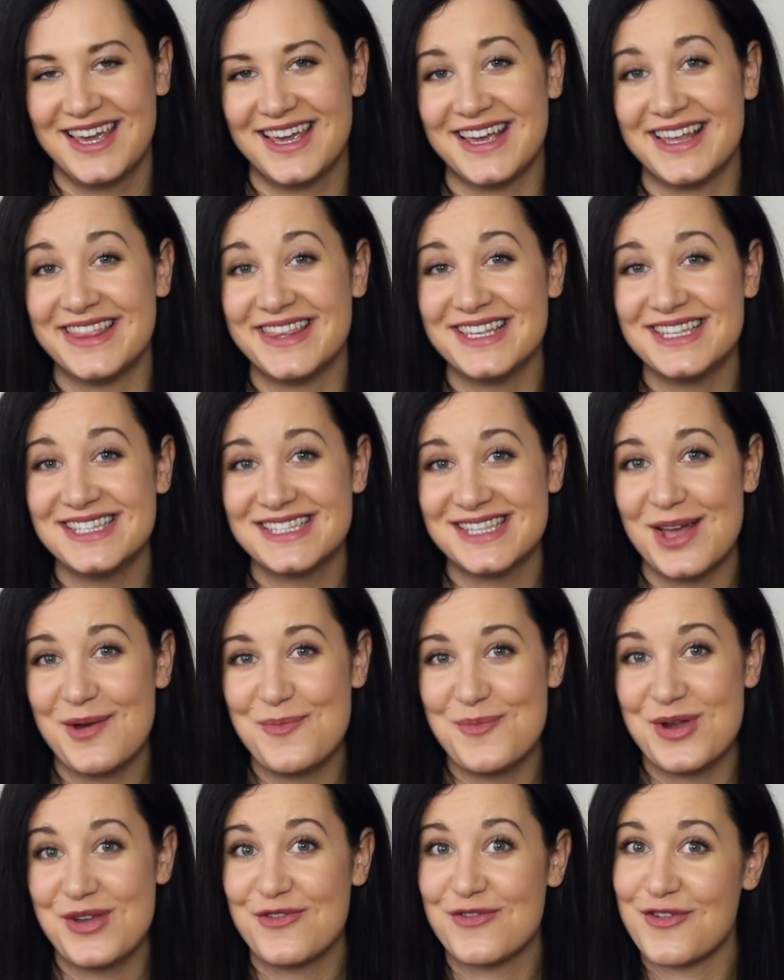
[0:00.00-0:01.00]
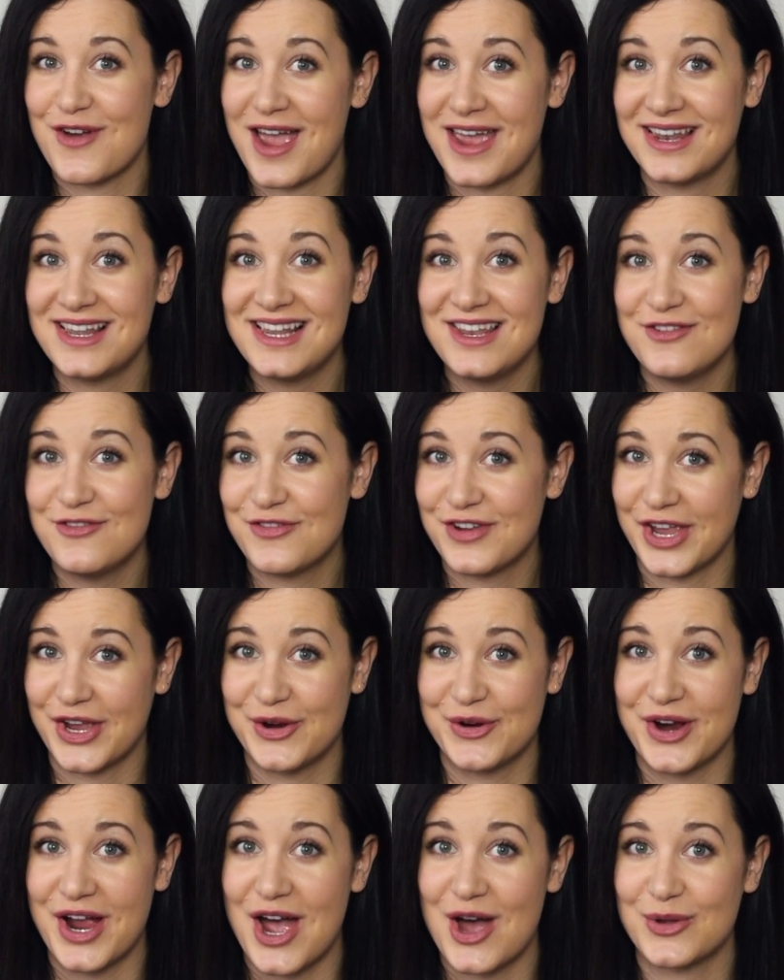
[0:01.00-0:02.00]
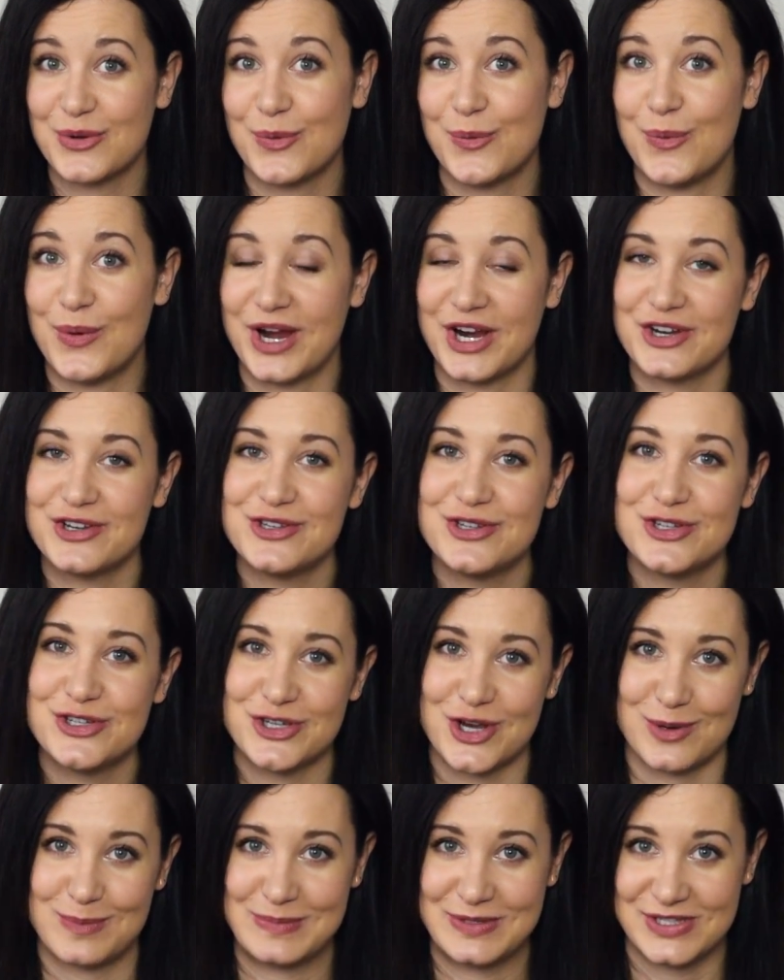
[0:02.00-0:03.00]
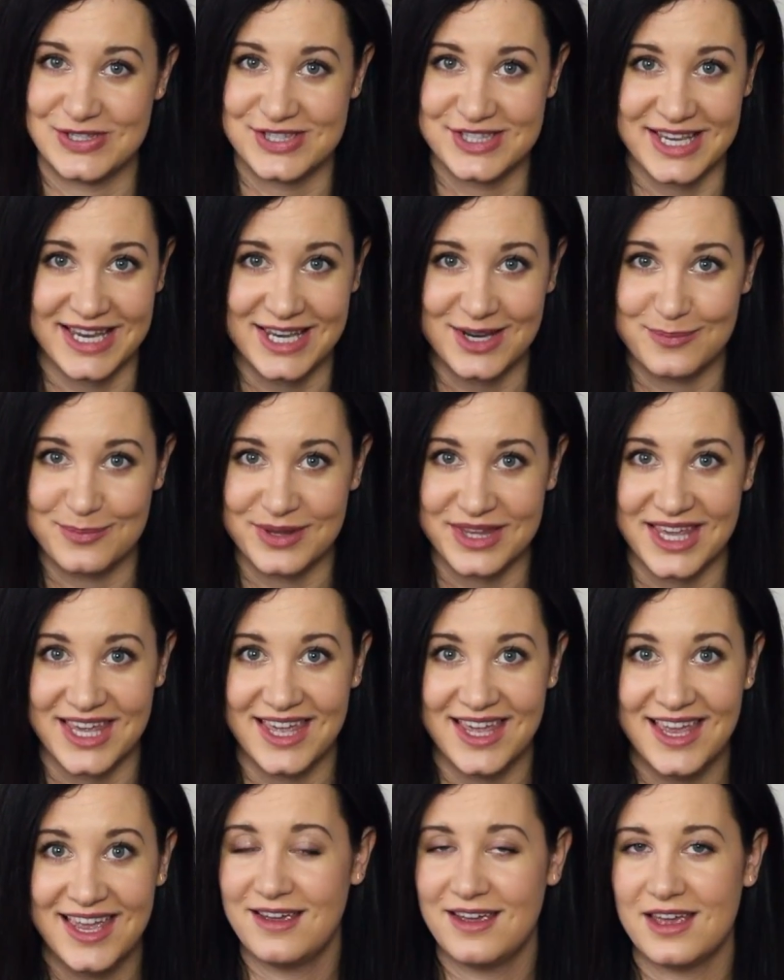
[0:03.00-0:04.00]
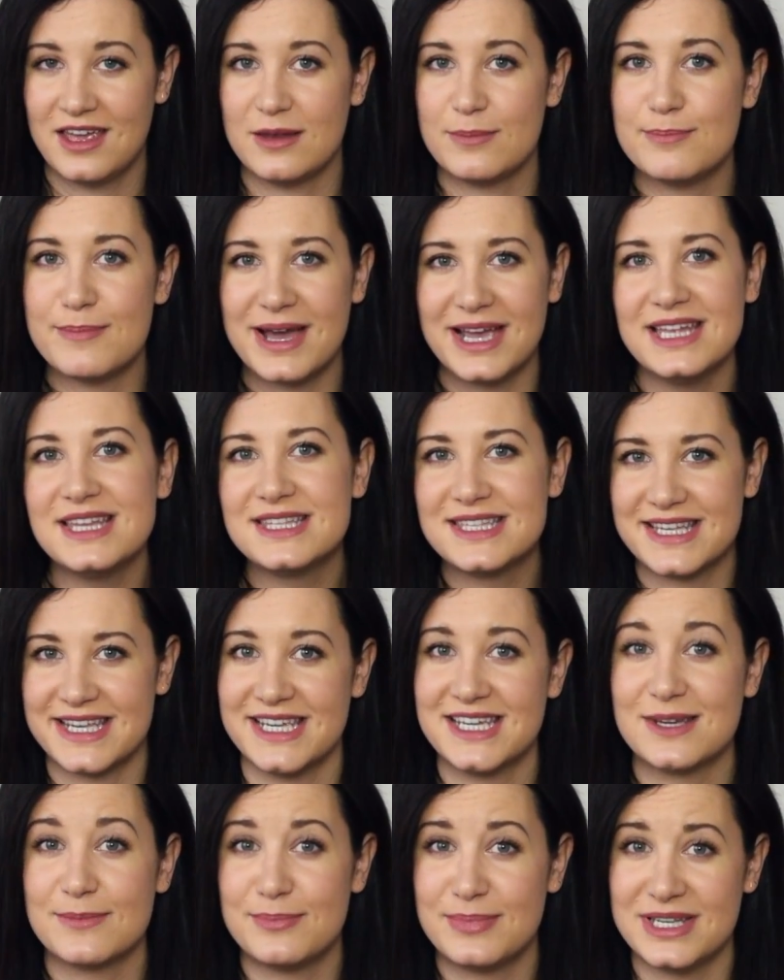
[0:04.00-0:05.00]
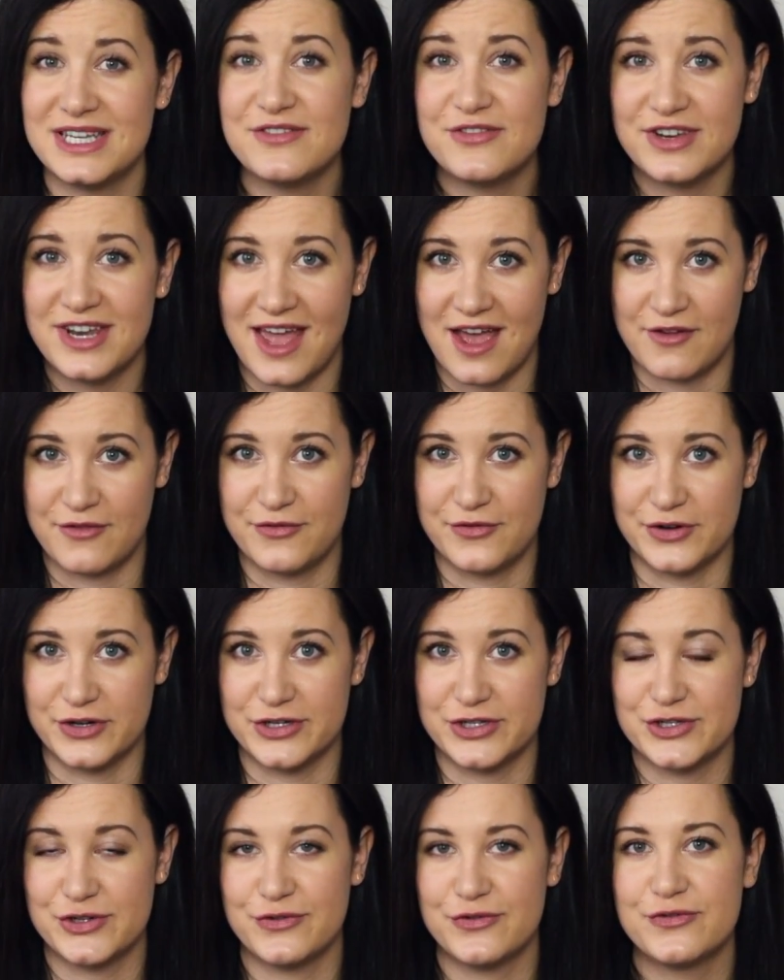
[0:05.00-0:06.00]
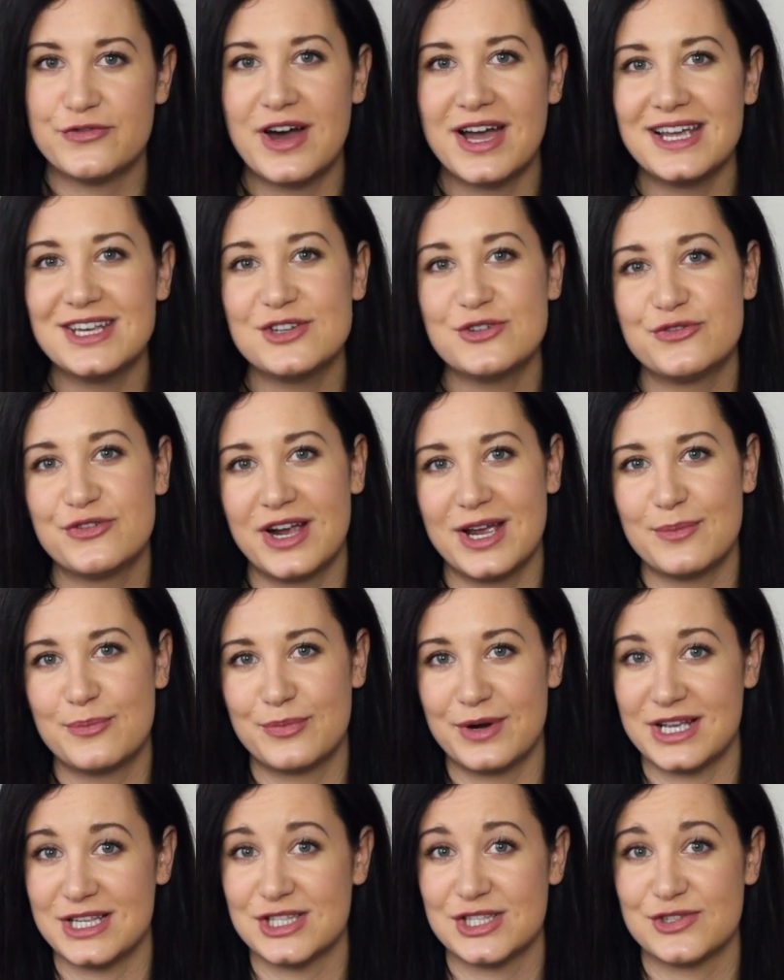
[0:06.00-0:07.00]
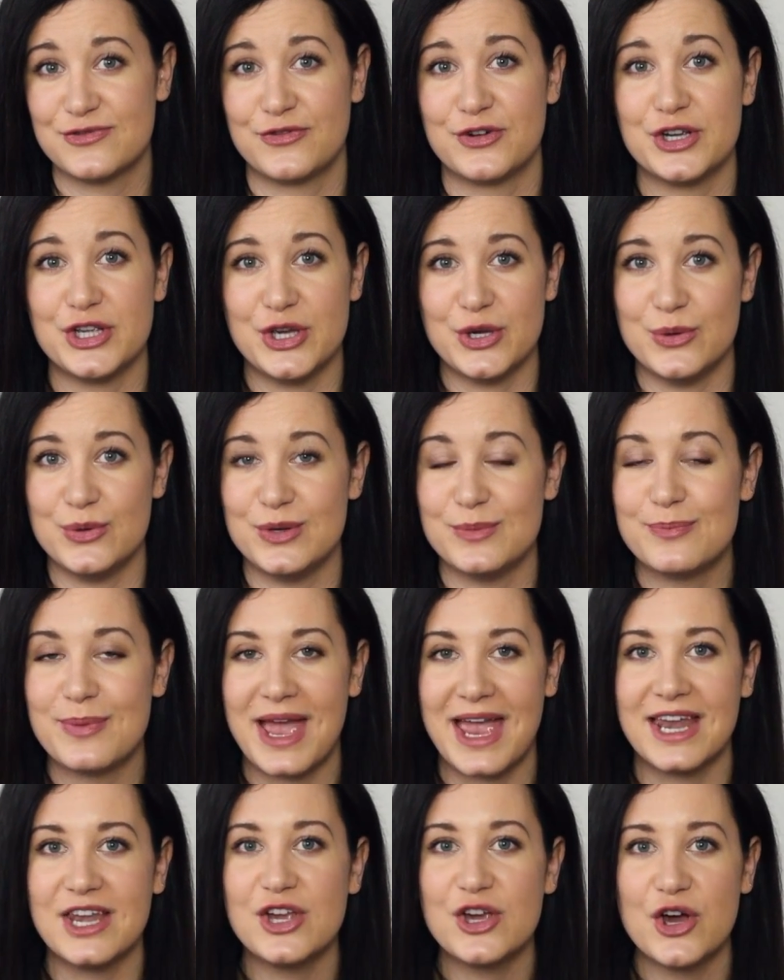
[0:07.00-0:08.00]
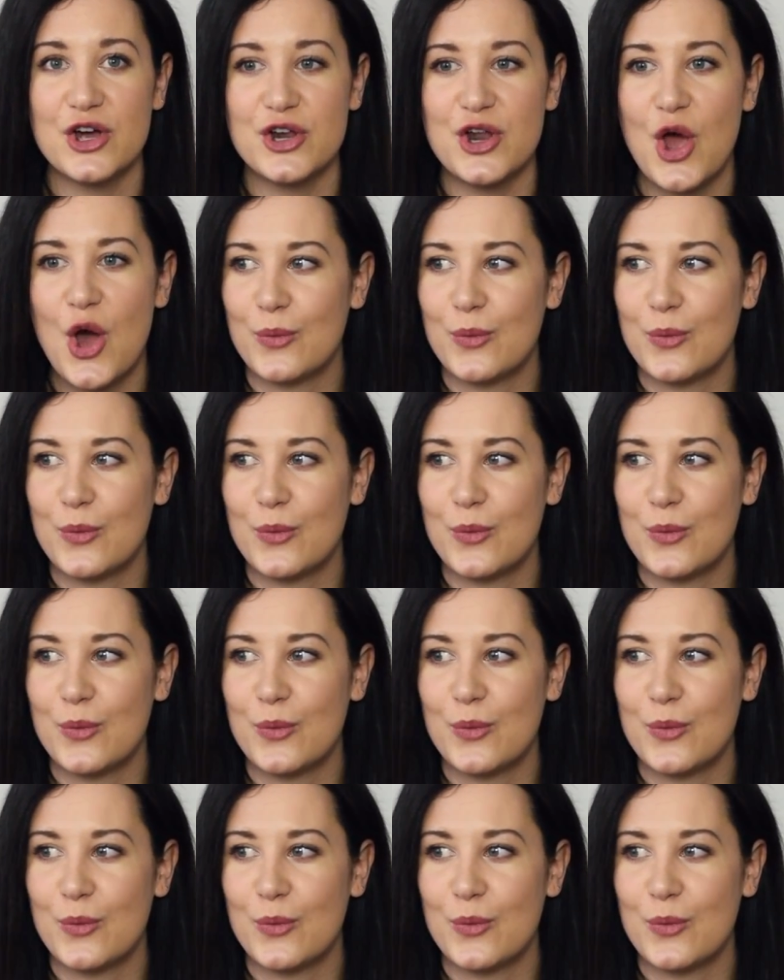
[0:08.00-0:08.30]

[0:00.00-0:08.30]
In this step, we finally figure out where to shop sustainably. It might take a bit of an effort to find the right brands for you depending on